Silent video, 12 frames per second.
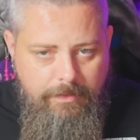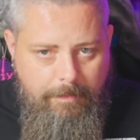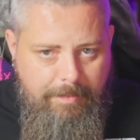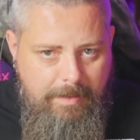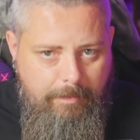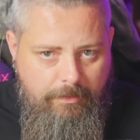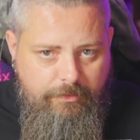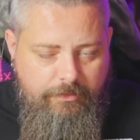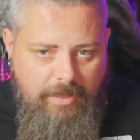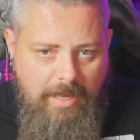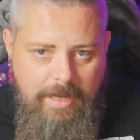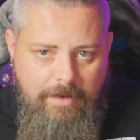the people
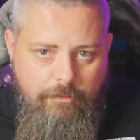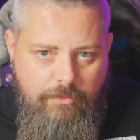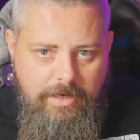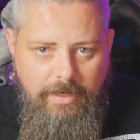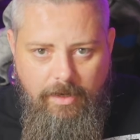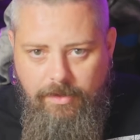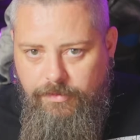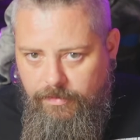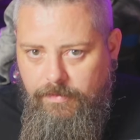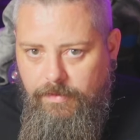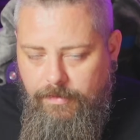start realizing